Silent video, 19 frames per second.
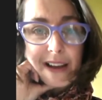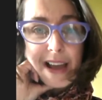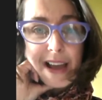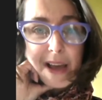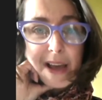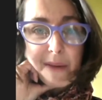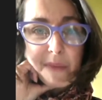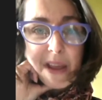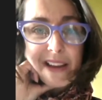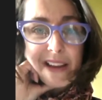
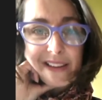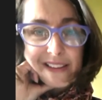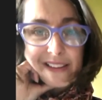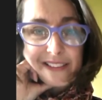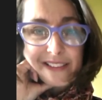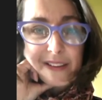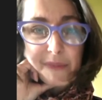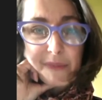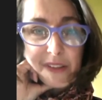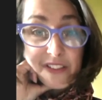into
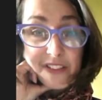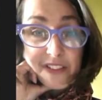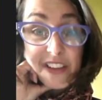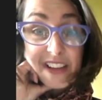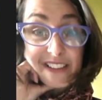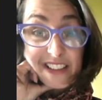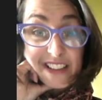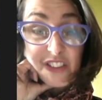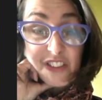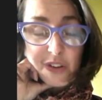some of the things
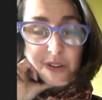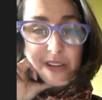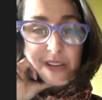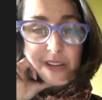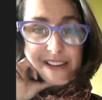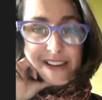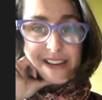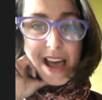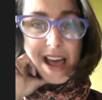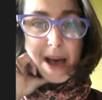that do need
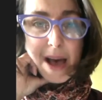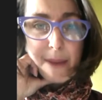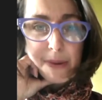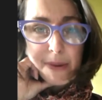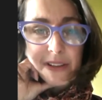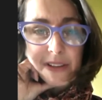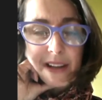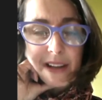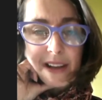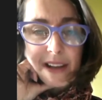to happen
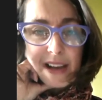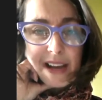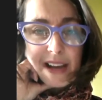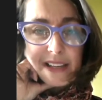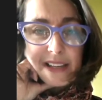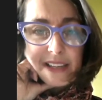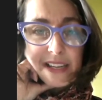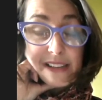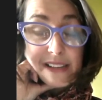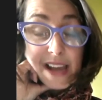and
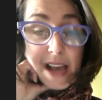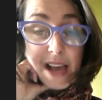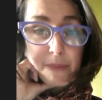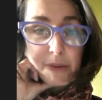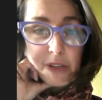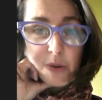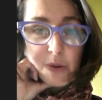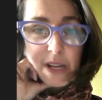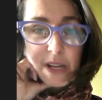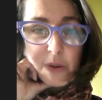need to happen
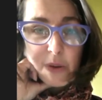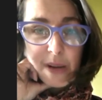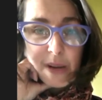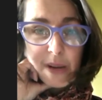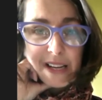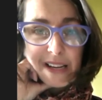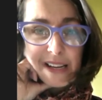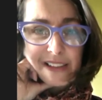quite quickly.